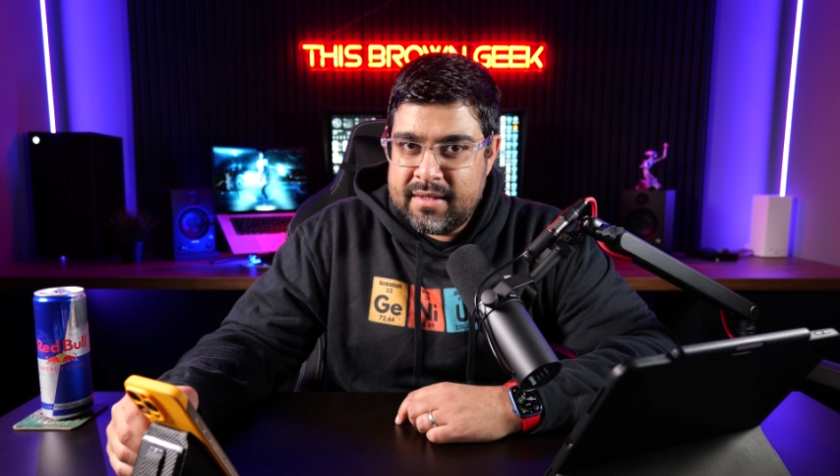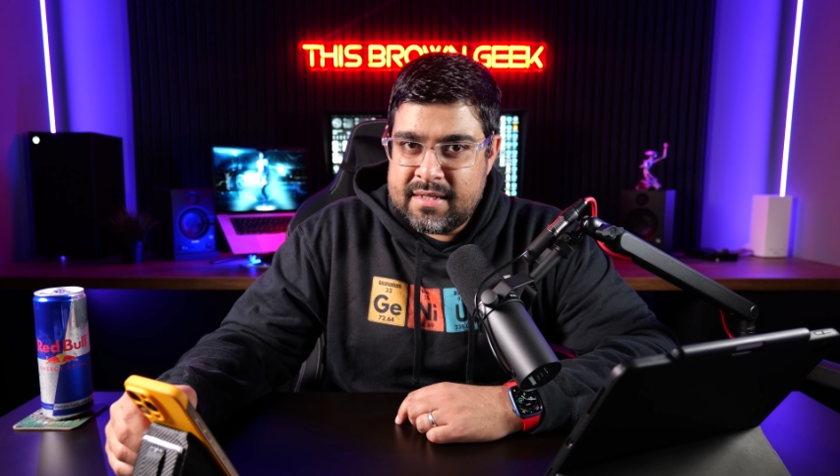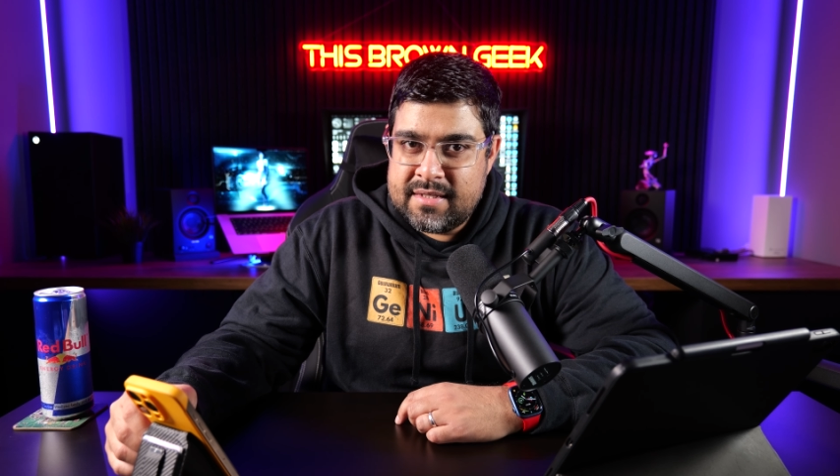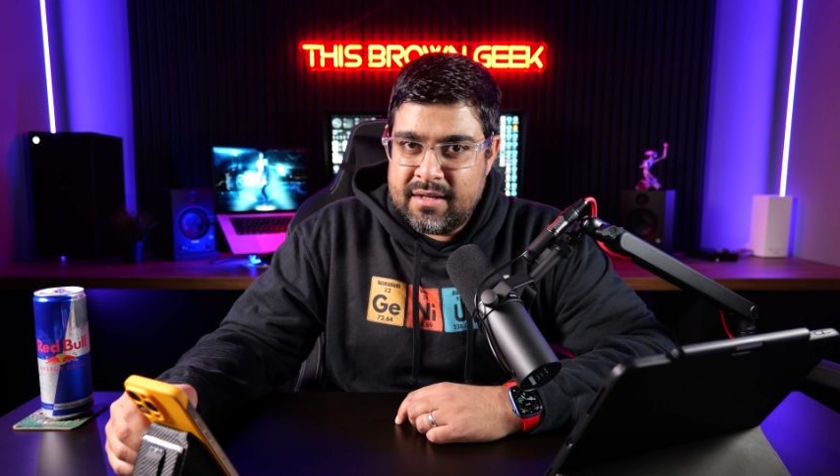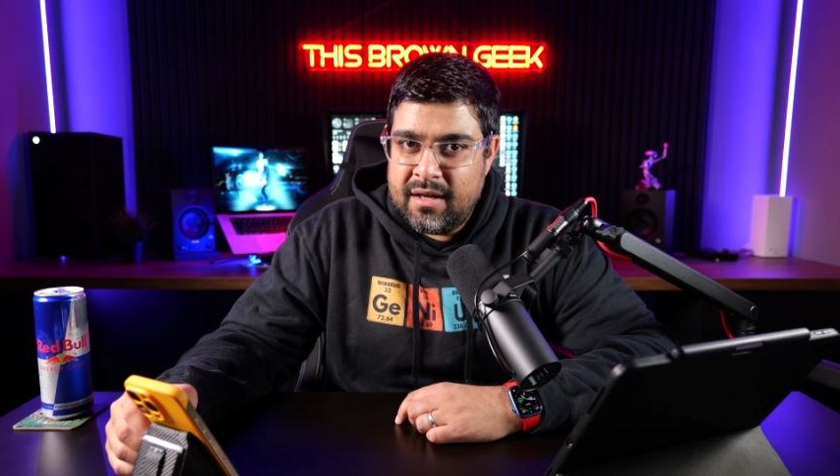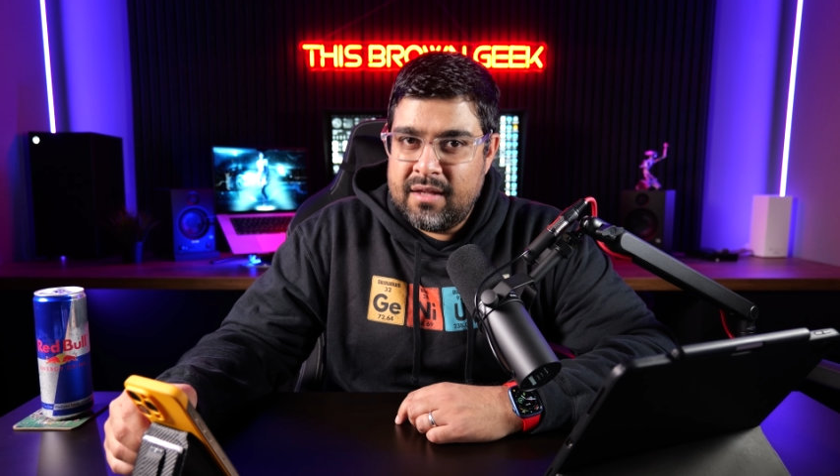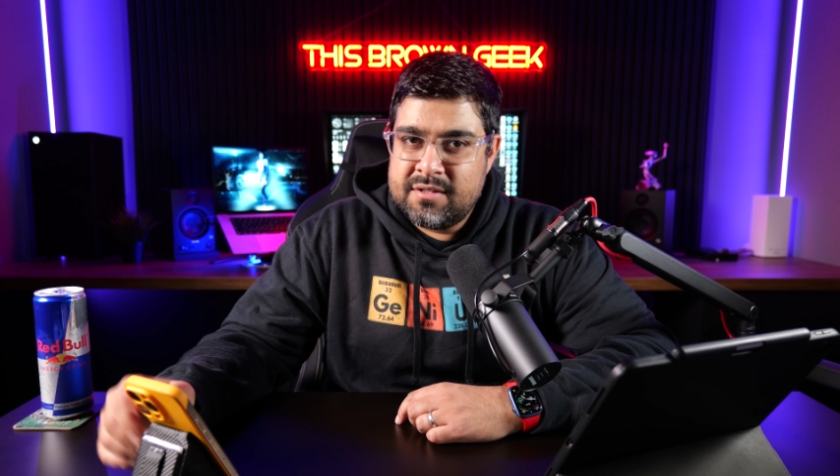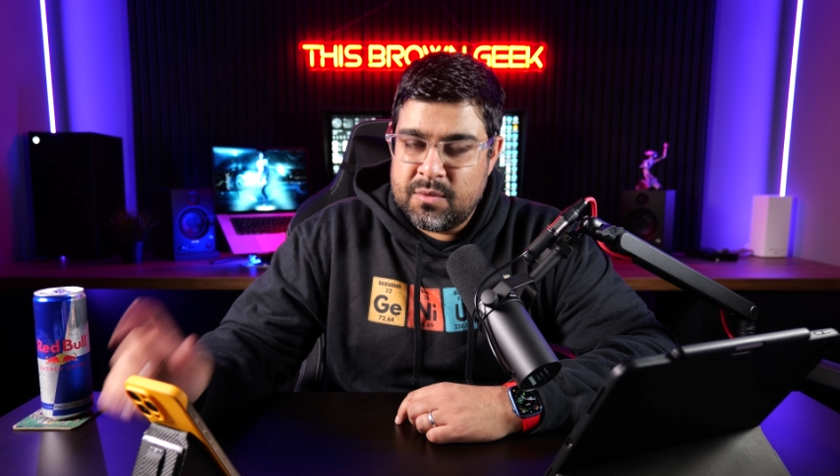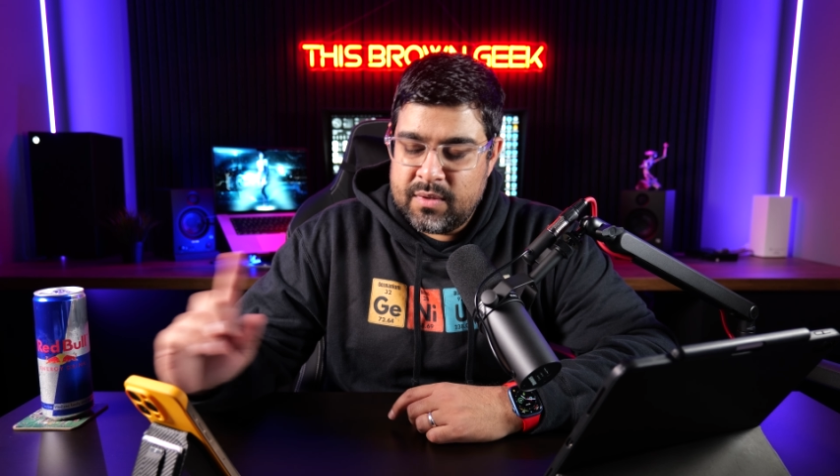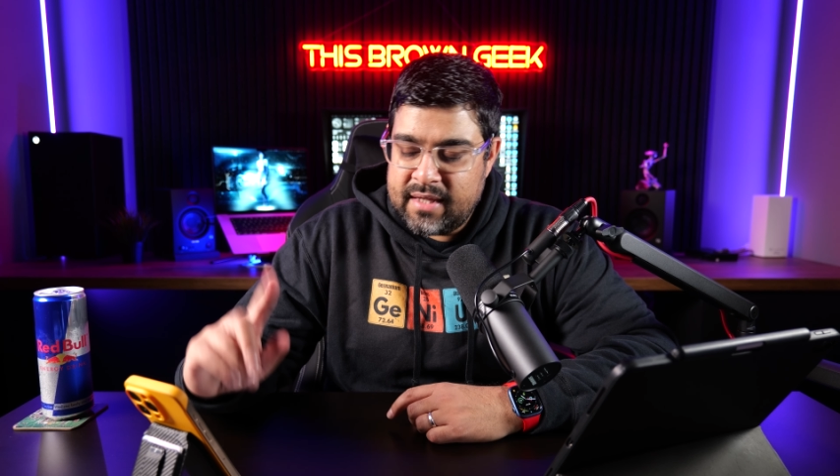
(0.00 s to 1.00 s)
this year,
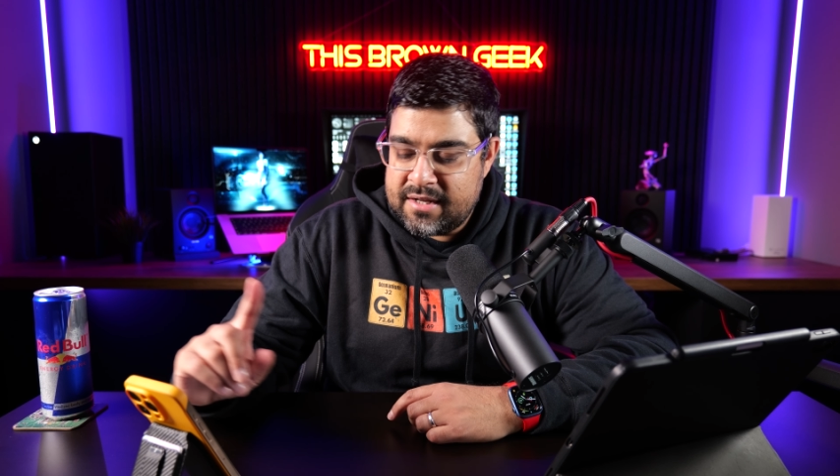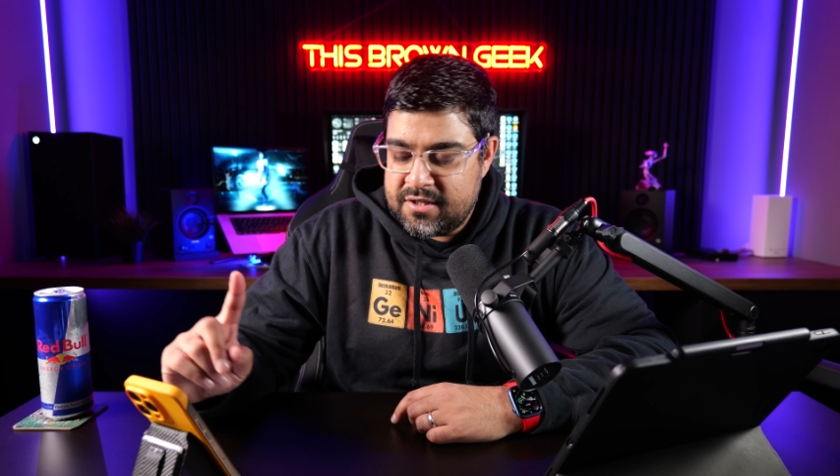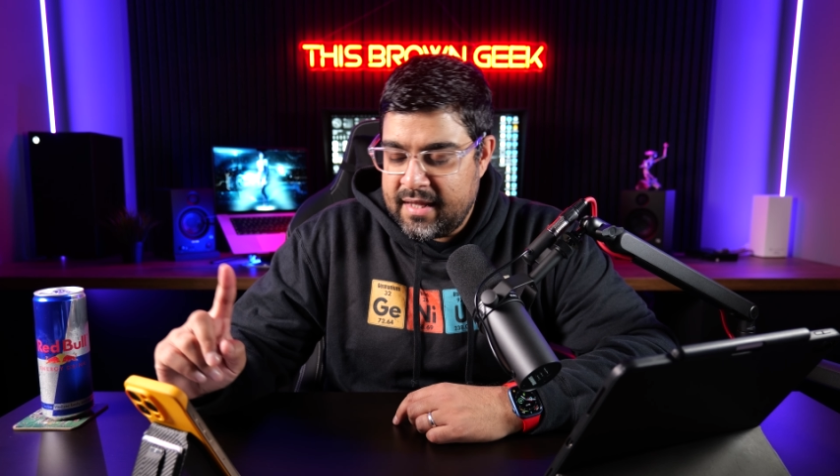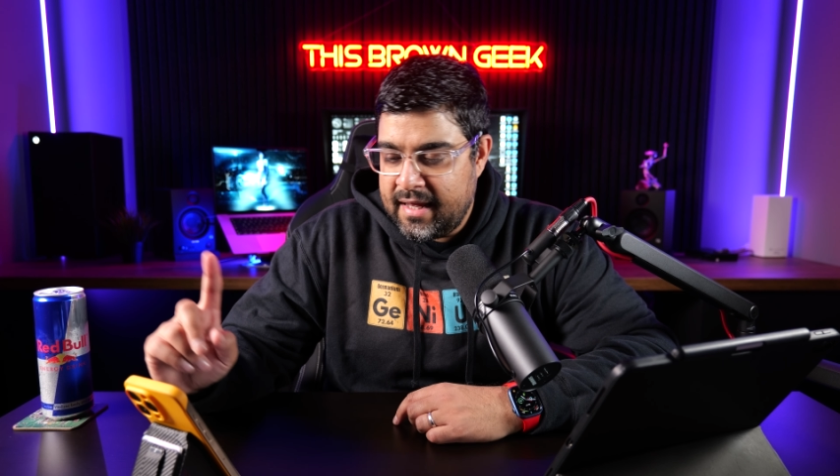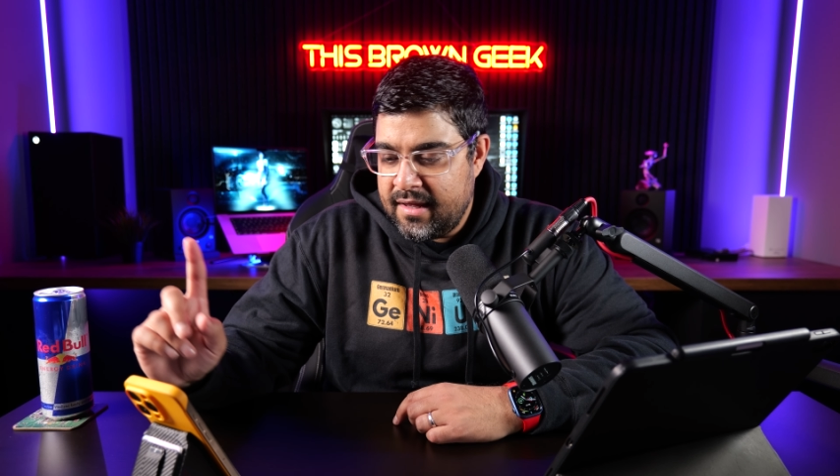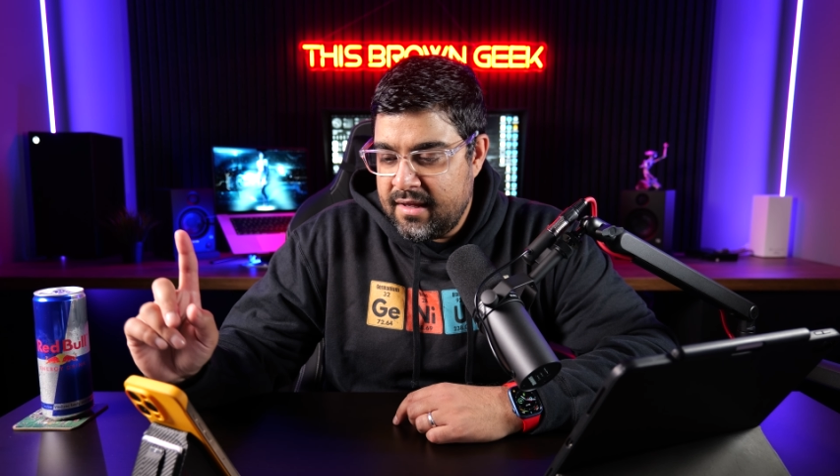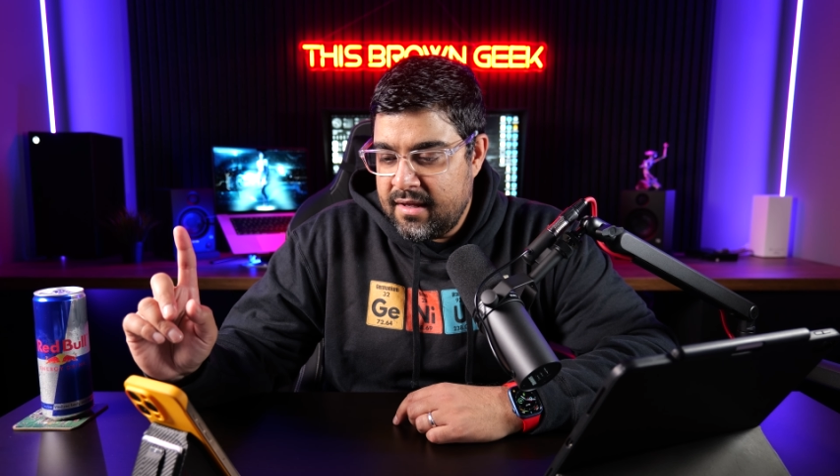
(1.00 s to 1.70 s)
so we'll get to that.